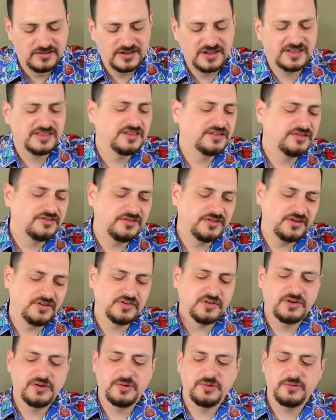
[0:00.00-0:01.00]
not that
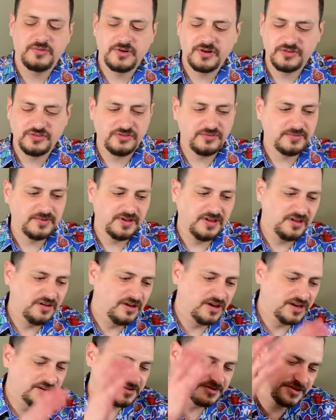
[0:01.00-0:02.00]
Cerakote rusts, but you
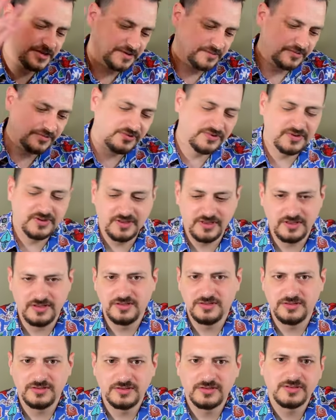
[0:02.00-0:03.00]
get chips
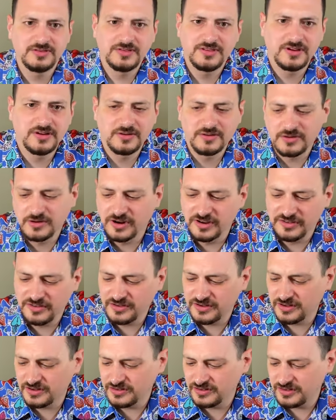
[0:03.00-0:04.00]
that'll
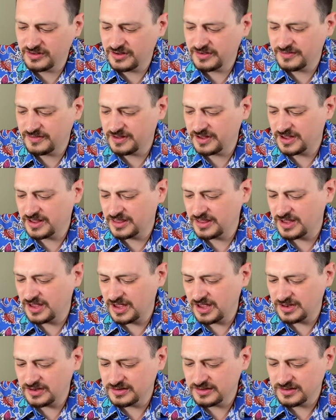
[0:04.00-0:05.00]
rust and stuff like
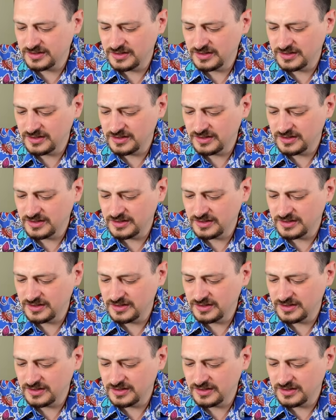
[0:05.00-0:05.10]
that.